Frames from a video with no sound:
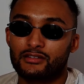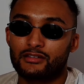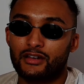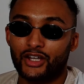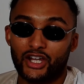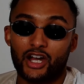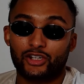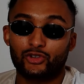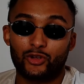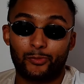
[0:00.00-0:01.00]
I'd
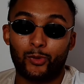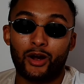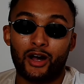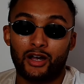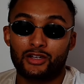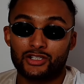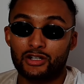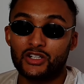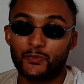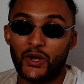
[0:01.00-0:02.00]
argue Dubois
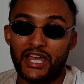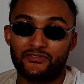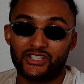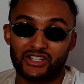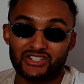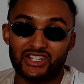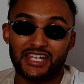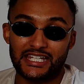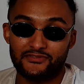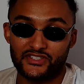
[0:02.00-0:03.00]
showed more evidence that he
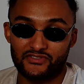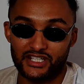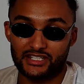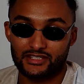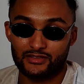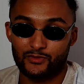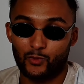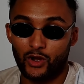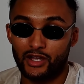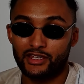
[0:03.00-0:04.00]
lives for this.
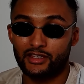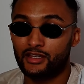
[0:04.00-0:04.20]
Why?